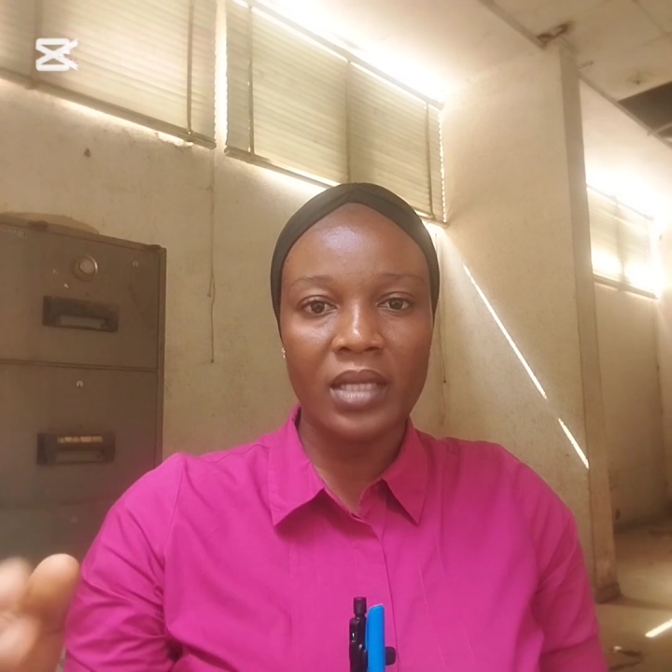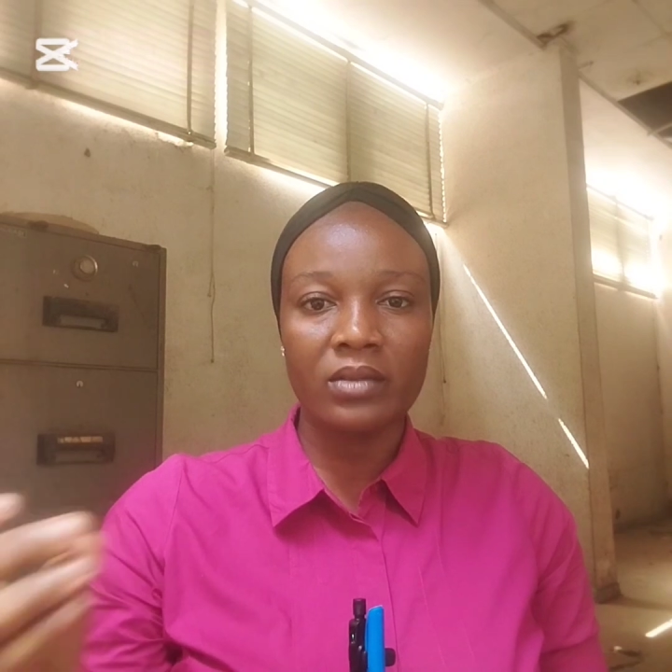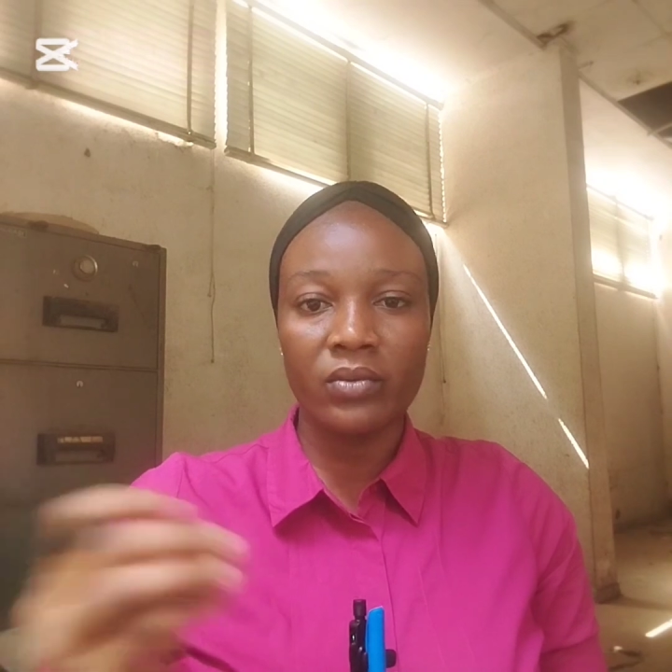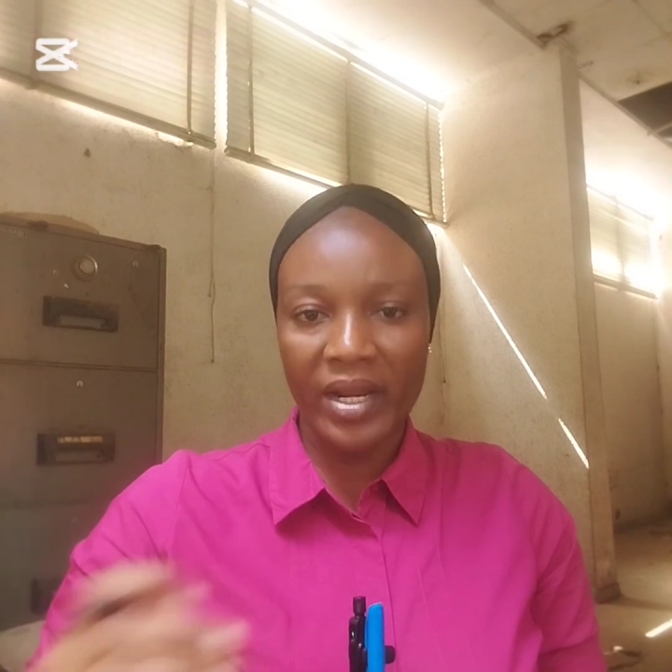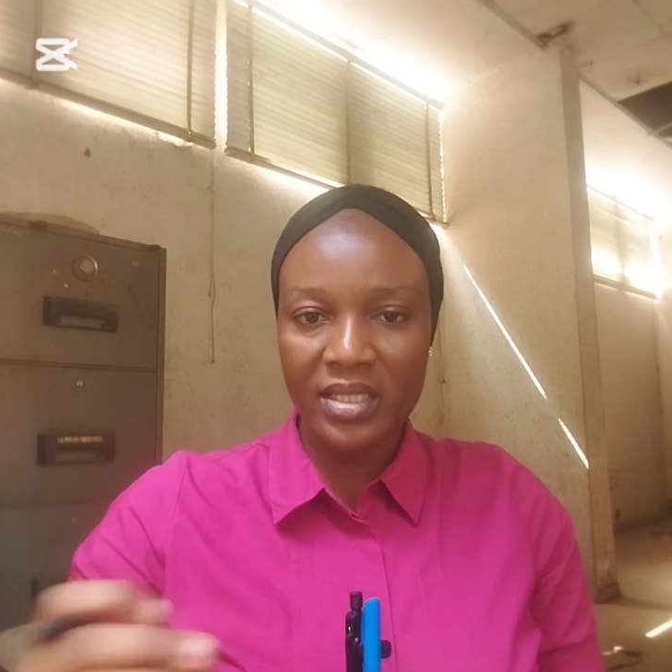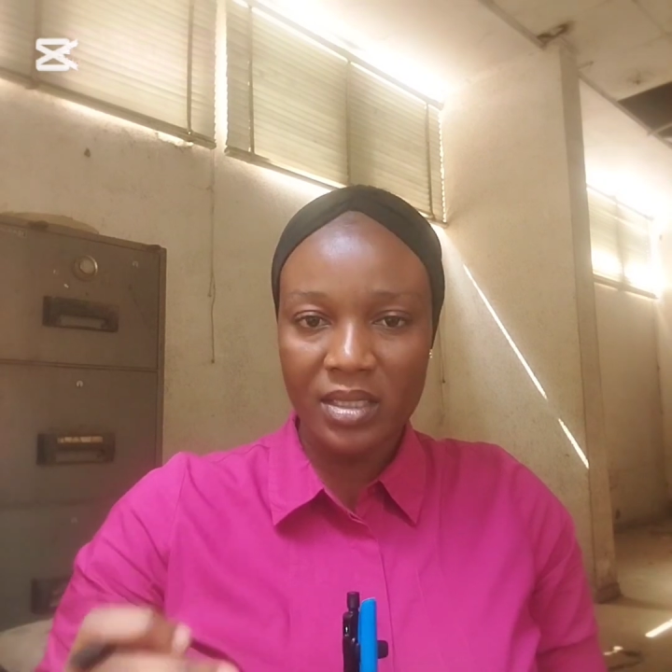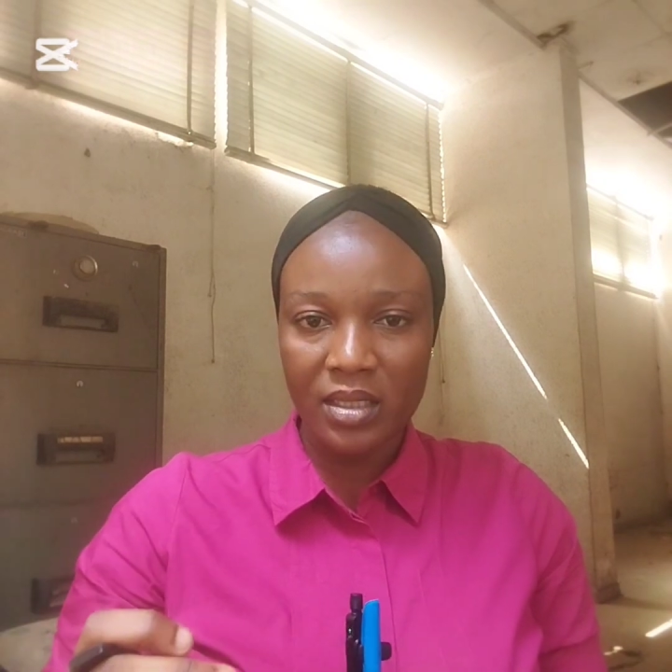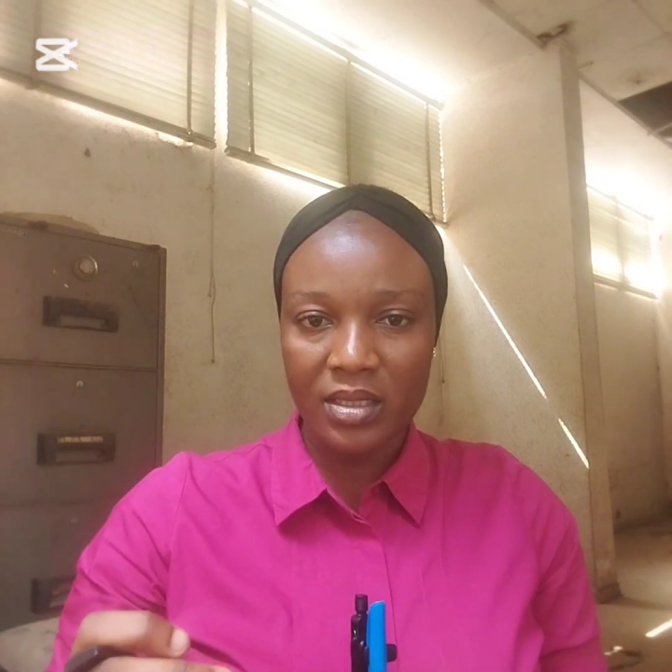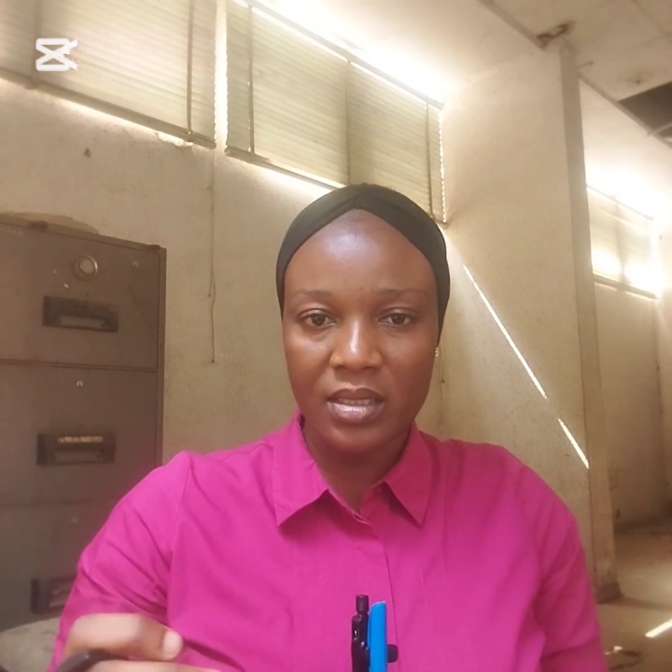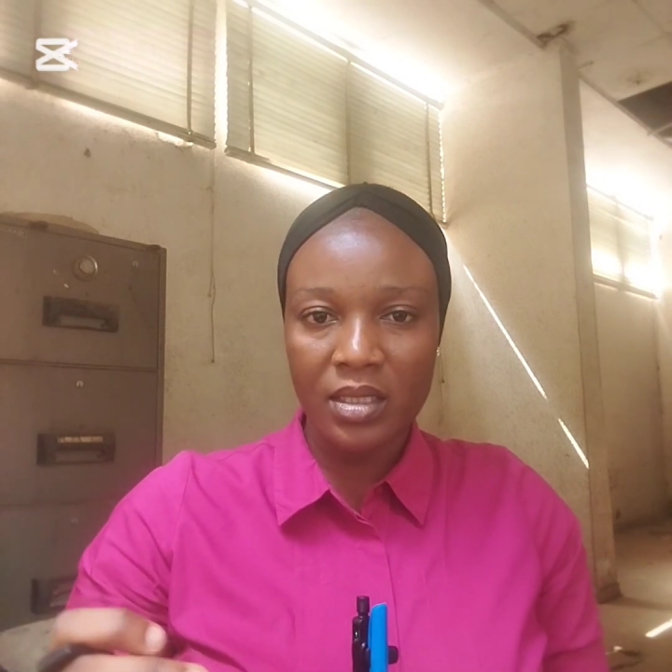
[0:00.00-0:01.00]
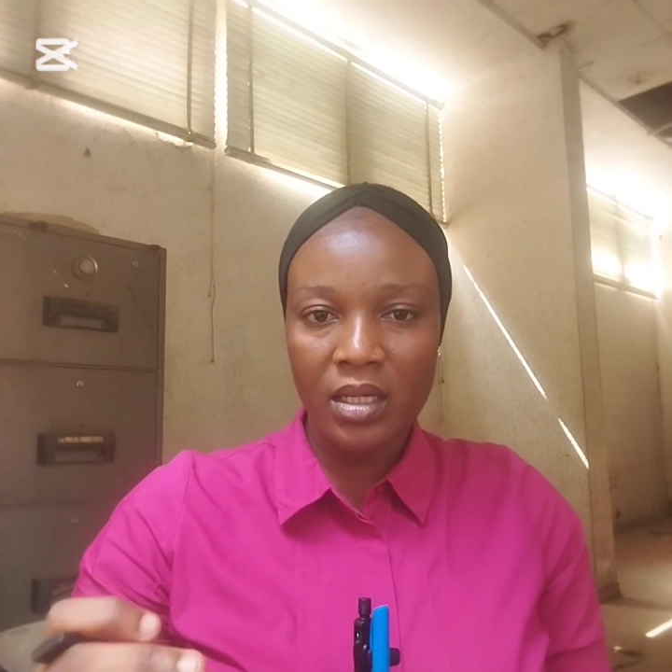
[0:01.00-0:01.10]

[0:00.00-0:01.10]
and writing it,